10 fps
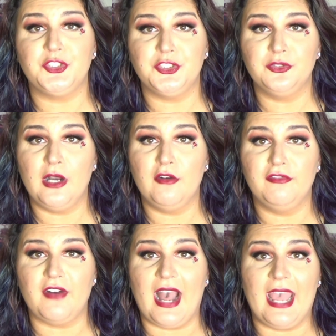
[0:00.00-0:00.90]

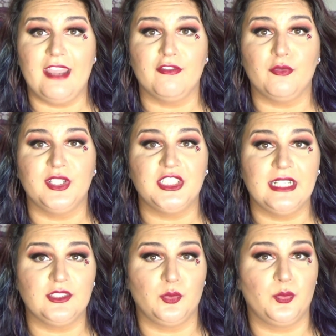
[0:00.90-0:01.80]
205, which
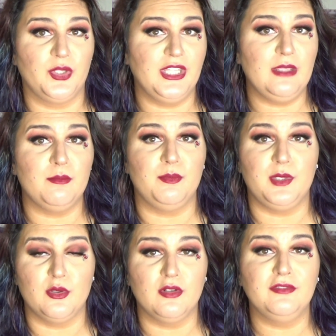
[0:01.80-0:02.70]
has a really
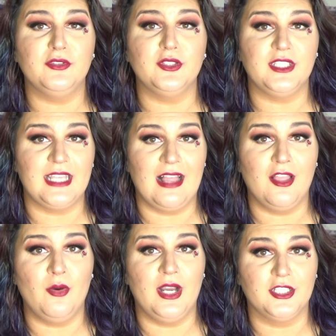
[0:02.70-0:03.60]
beautiful
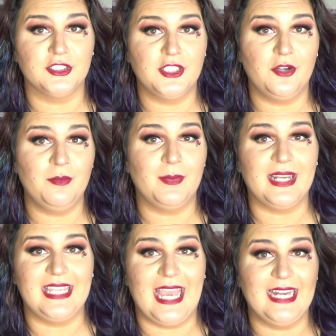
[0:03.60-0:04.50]
yellow undertone, but
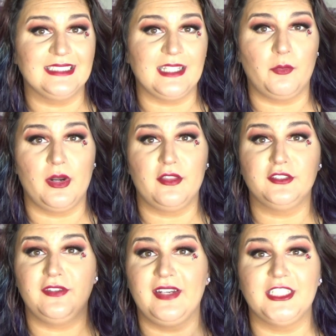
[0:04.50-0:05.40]
again, it's like one of
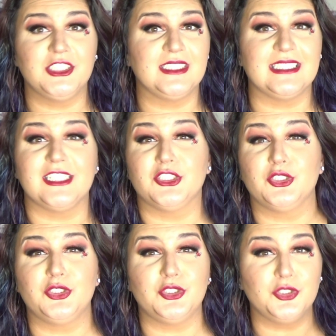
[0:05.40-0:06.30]
those foundations that's like
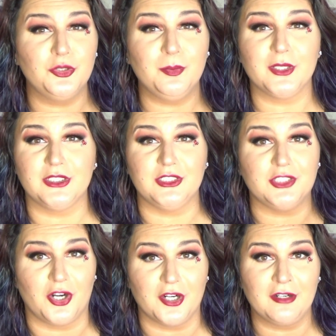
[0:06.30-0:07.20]
super
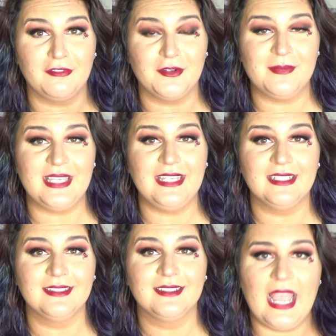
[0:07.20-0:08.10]
dark for
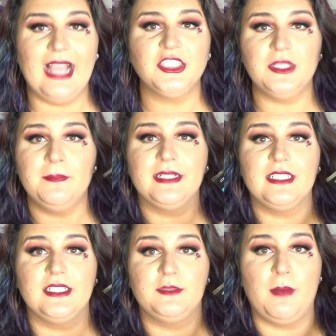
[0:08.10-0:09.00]
me. I actually picked
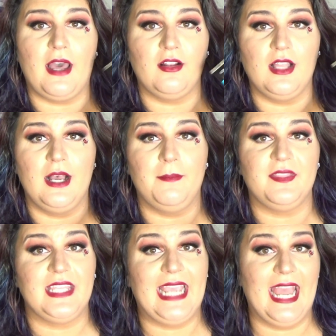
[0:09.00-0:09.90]
this bottle up
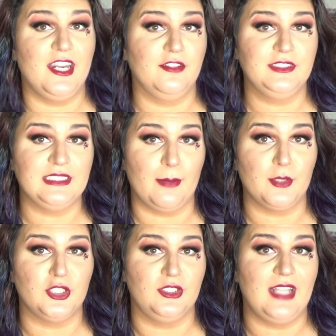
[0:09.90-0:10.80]
at the end of
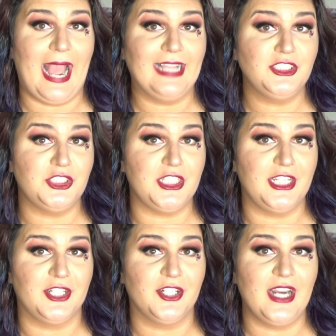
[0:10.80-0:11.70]
summer last
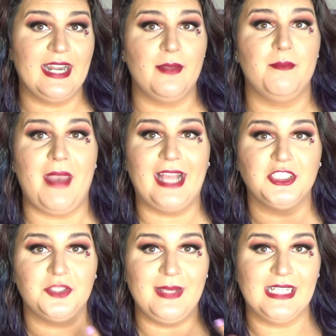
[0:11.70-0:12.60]
year, and it
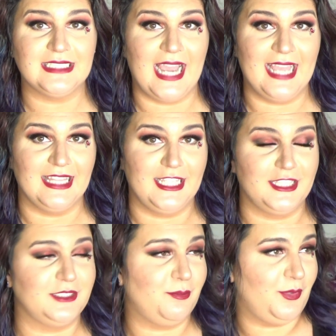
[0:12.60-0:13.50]
matched me because I had like
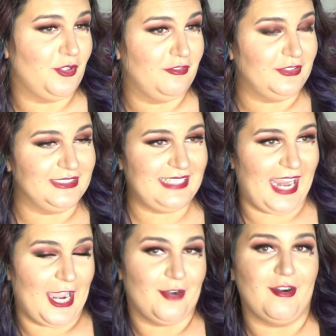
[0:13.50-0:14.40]
this beautiful tan